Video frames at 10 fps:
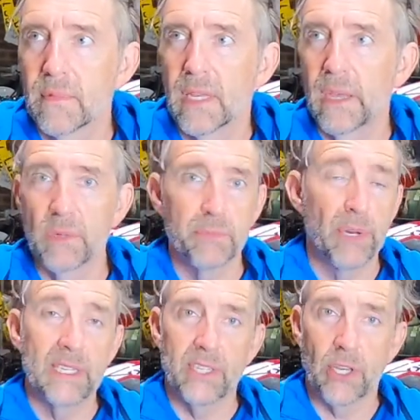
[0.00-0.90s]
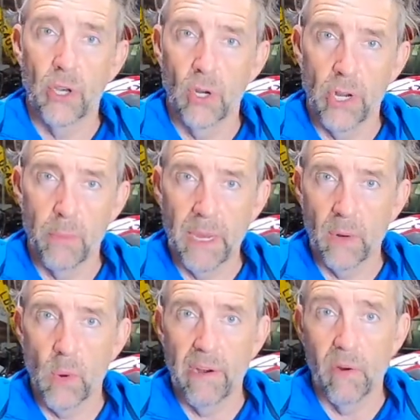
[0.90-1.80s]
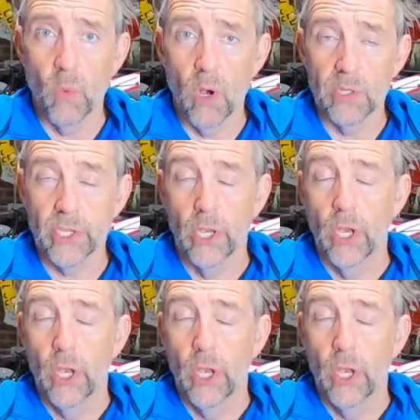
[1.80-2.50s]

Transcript: it was pretty secure no matter where it was.